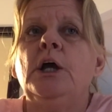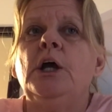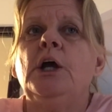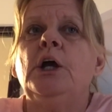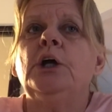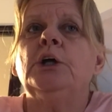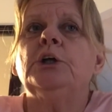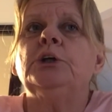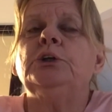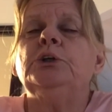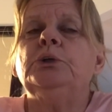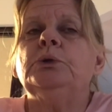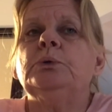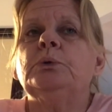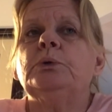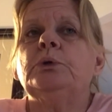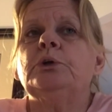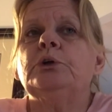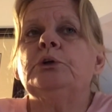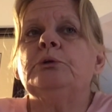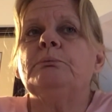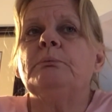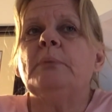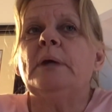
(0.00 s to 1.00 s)
You
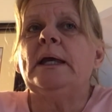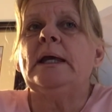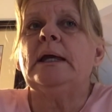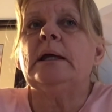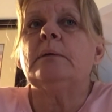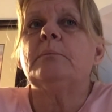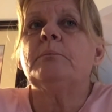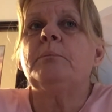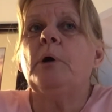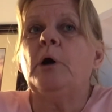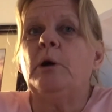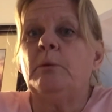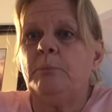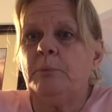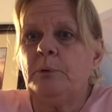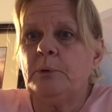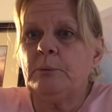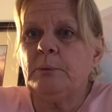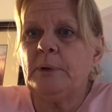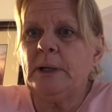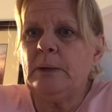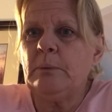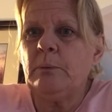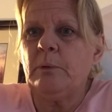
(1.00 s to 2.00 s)
could make
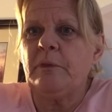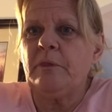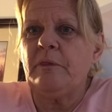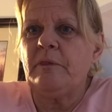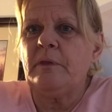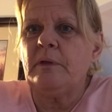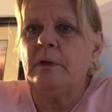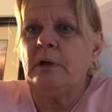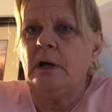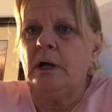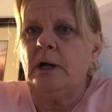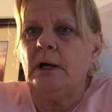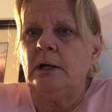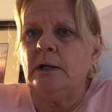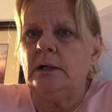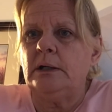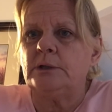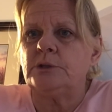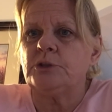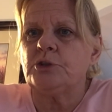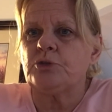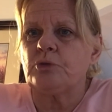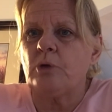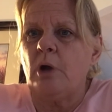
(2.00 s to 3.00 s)
potpourri with
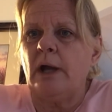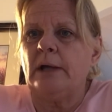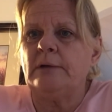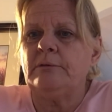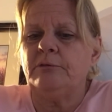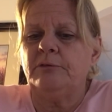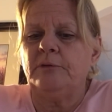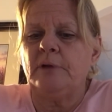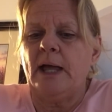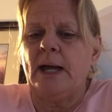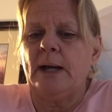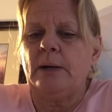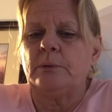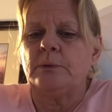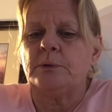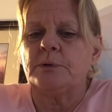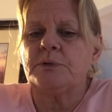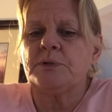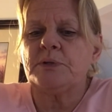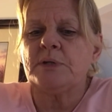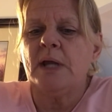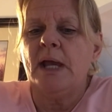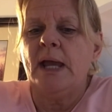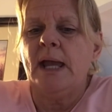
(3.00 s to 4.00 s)
dried
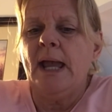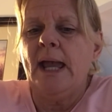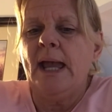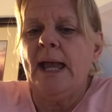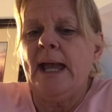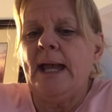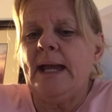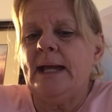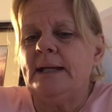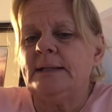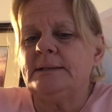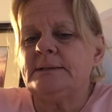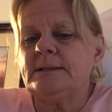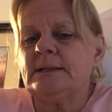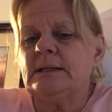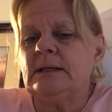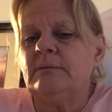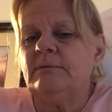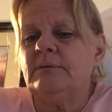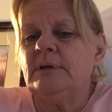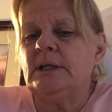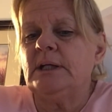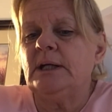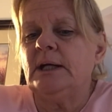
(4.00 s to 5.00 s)
flowers. And to give
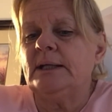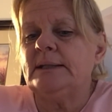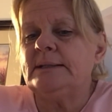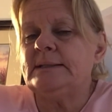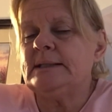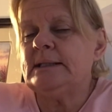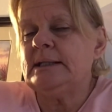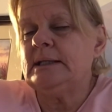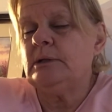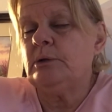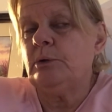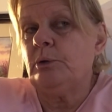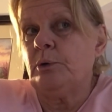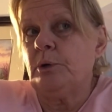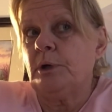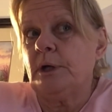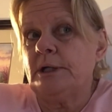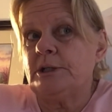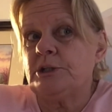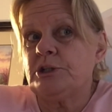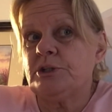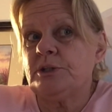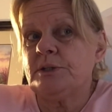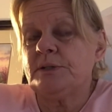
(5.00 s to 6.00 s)
you an idea, or I
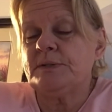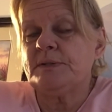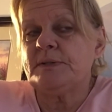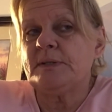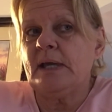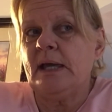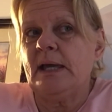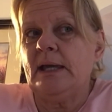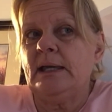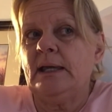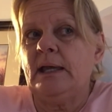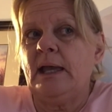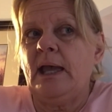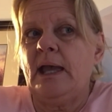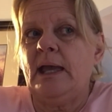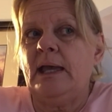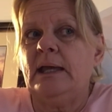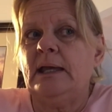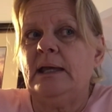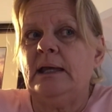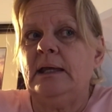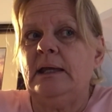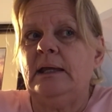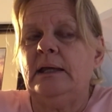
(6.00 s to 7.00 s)
should say
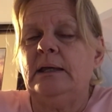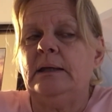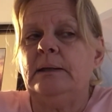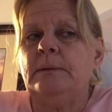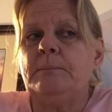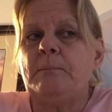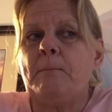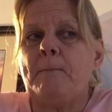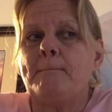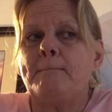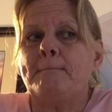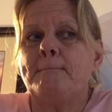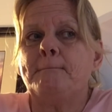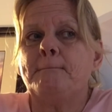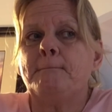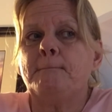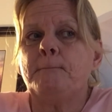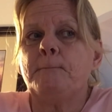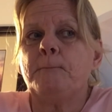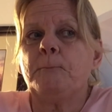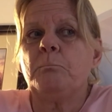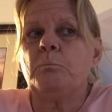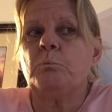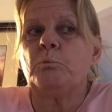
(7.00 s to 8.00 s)
a
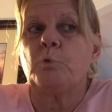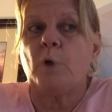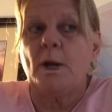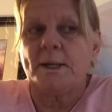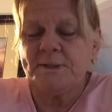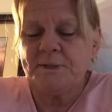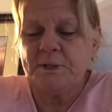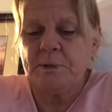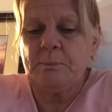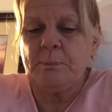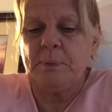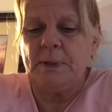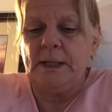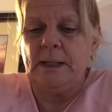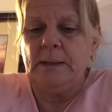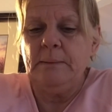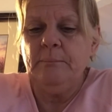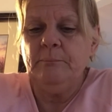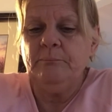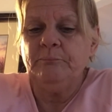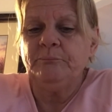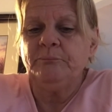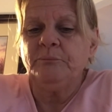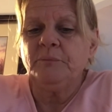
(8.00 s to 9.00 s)

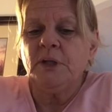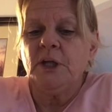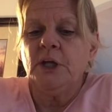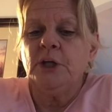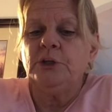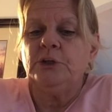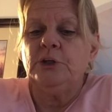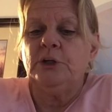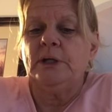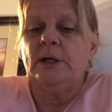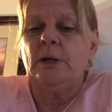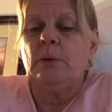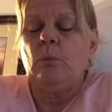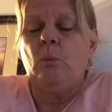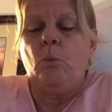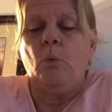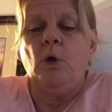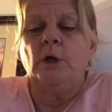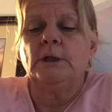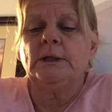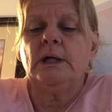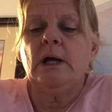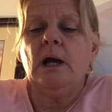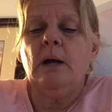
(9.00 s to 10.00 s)
recipe, you can get
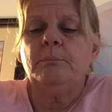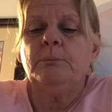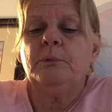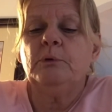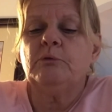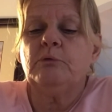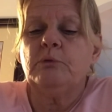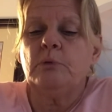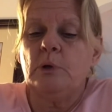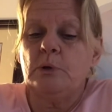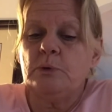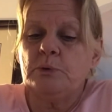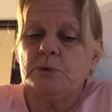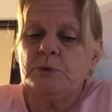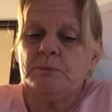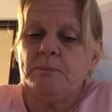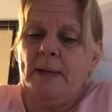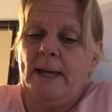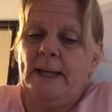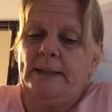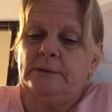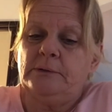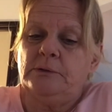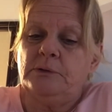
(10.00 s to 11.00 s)
1 cup of rose
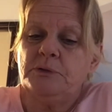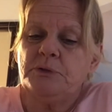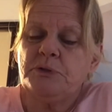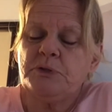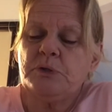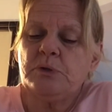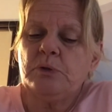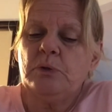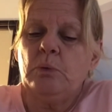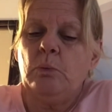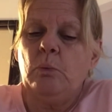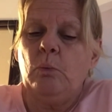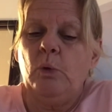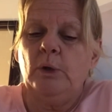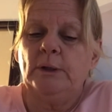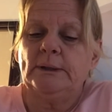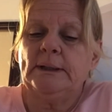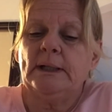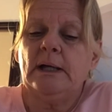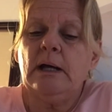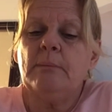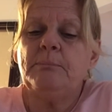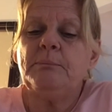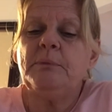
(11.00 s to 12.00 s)
petals, 1
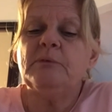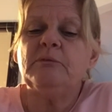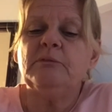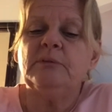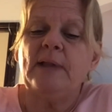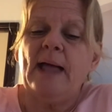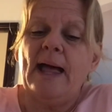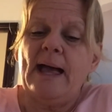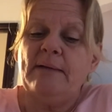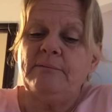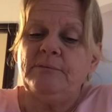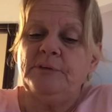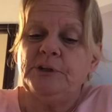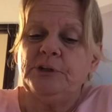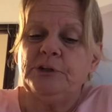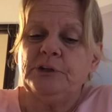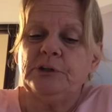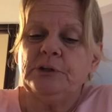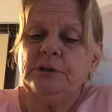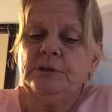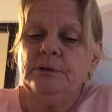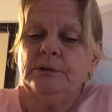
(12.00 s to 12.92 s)
cup of lavender,